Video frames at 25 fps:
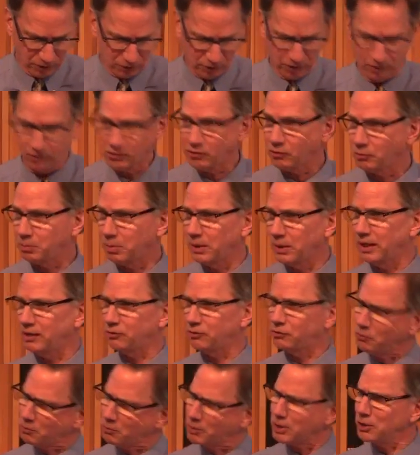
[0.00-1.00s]
Jesus
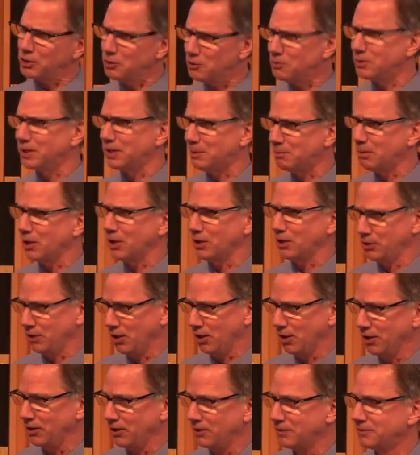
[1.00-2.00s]
plays, "Who are you in the
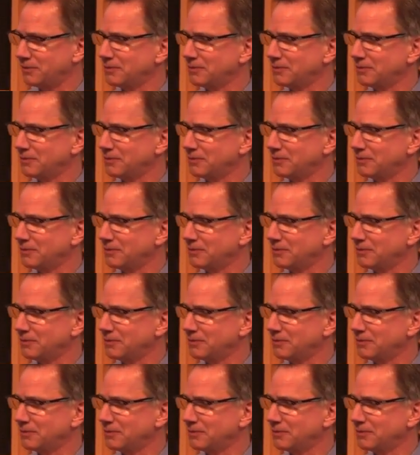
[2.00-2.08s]
barnyard?"